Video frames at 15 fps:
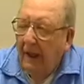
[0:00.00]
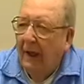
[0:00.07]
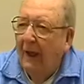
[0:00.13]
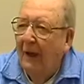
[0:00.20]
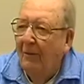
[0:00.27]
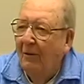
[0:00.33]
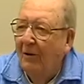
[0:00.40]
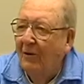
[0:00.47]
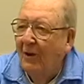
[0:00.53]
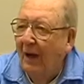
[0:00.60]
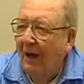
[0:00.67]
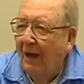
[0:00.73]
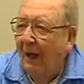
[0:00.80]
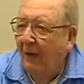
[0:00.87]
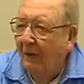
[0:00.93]
and we
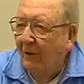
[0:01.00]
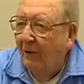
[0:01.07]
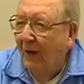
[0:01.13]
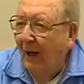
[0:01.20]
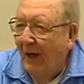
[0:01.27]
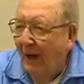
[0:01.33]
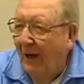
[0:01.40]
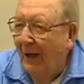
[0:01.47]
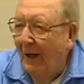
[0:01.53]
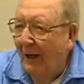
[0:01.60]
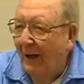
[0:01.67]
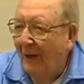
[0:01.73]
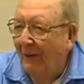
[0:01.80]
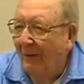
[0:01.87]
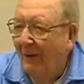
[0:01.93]
stayed outside
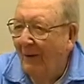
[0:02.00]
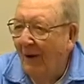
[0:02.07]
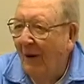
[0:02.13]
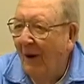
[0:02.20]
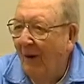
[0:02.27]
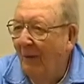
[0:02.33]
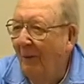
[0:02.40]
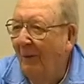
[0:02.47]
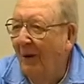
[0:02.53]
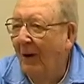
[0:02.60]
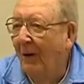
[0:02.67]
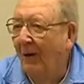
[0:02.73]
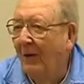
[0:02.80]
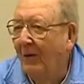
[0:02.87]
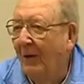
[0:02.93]
the harbor
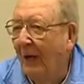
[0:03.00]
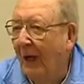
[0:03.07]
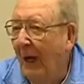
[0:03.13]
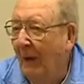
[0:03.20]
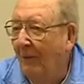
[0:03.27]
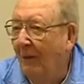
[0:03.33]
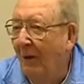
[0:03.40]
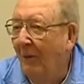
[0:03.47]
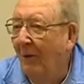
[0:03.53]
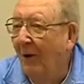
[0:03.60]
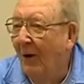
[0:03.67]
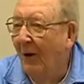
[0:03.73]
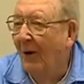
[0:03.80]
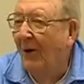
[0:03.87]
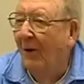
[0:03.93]
because the captain
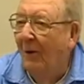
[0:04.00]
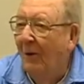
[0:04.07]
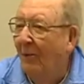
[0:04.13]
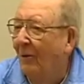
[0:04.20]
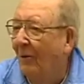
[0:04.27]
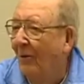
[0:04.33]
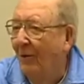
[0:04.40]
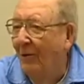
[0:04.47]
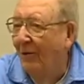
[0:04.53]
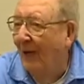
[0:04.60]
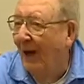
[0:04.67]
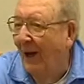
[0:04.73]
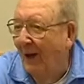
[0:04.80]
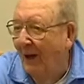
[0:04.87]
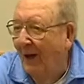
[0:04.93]
wanted to go through the
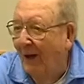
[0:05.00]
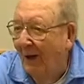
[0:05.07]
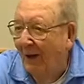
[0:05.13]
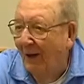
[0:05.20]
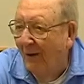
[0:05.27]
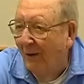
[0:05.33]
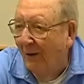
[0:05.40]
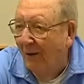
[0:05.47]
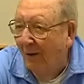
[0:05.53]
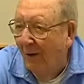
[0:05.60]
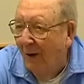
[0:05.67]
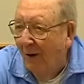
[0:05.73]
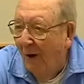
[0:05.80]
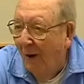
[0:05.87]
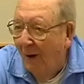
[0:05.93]
channel into
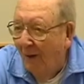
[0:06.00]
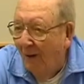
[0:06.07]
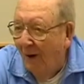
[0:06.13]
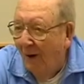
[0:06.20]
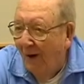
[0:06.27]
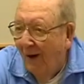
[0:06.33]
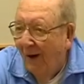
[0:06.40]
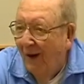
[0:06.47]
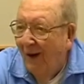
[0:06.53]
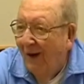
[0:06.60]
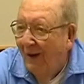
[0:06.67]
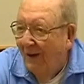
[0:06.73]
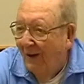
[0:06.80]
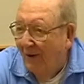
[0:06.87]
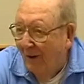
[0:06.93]
Pearl Harbor
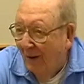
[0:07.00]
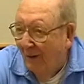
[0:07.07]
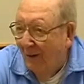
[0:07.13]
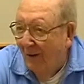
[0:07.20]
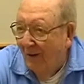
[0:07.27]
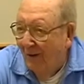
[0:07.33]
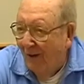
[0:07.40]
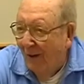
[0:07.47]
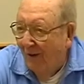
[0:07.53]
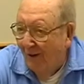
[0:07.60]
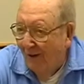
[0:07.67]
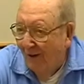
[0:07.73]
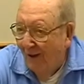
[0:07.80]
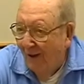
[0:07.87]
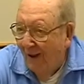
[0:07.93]
December the
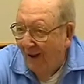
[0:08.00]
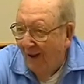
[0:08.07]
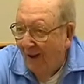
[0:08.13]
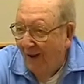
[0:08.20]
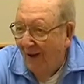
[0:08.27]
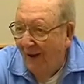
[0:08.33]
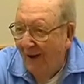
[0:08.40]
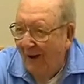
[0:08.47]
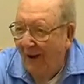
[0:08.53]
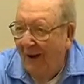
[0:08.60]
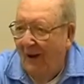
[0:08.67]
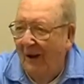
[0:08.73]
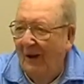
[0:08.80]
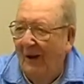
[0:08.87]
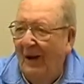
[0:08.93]
seventh,
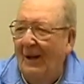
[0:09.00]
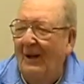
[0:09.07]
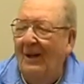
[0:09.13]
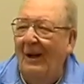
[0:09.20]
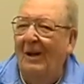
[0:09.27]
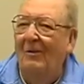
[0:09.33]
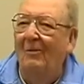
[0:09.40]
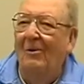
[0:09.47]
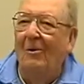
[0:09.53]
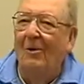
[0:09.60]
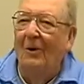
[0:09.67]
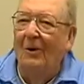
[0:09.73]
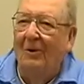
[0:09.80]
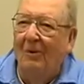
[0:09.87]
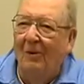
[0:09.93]
nineteen
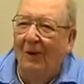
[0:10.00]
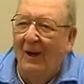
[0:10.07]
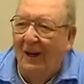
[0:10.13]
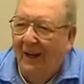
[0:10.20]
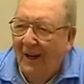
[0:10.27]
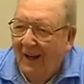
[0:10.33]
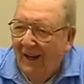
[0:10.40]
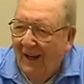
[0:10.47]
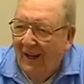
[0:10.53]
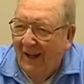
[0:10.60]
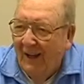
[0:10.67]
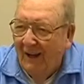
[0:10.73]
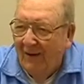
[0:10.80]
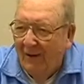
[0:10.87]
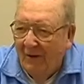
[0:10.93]
forty-three.
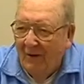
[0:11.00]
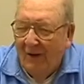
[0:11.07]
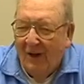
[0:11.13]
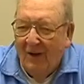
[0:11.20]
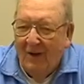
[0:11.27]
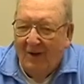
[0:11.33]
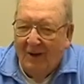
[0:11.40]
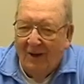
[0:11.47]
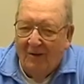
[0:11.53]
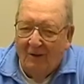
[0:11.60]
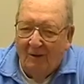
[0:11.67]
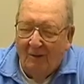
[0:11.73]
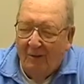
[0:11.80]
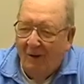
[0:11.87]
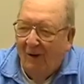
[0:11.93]
Two years
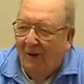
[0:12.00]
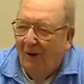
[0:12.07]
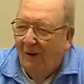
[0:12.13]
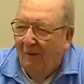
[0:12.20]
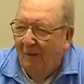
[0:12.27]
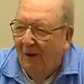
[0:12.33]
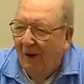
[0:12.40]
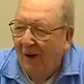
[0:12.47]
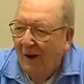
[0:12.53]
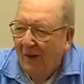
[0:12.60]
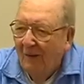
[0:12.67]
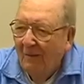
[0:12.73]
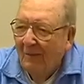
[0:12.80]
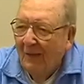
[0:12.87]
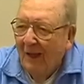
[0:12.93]
after Pearl Harbor.
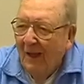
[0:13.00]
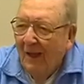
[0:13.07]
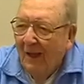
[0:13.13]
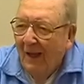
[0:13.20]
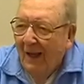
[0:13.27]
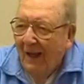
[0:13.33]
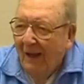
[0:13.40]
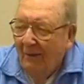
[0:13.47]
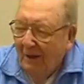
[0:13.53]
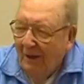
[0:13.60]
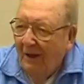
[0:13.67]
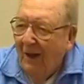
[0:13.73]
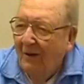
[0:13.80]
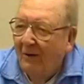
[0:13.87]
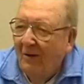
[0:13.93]

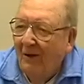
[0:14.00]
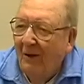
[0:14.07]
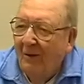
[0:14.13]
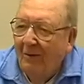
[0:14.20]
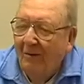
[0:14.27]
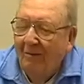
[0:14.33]
But that's... Uh,